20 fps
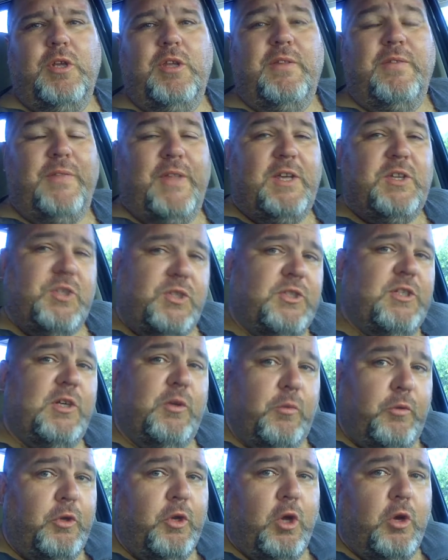they
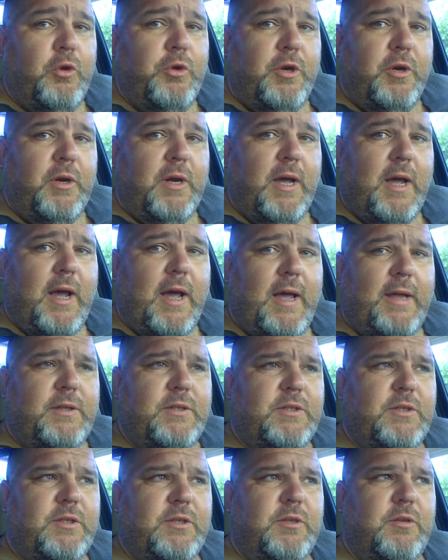still know you're
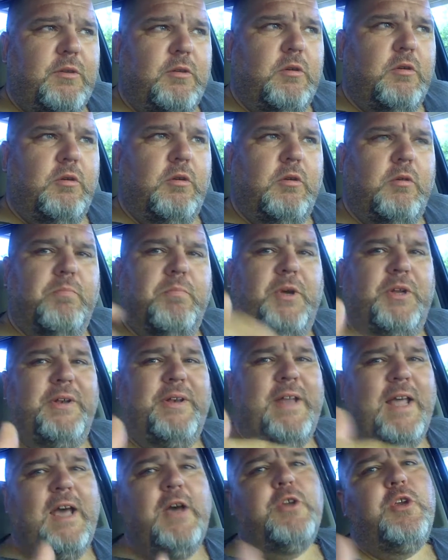hot, but
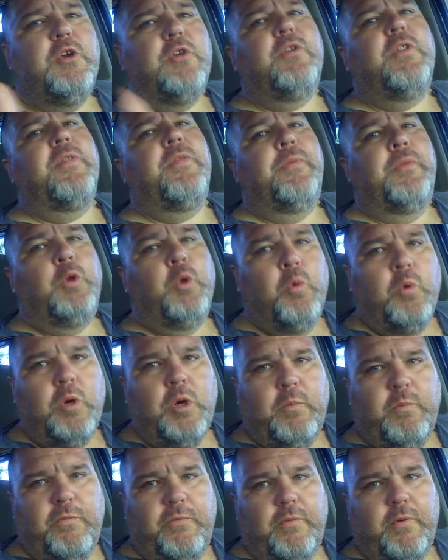now you're the
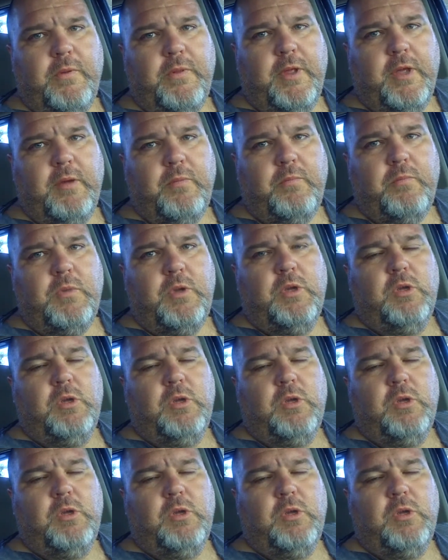norm for them.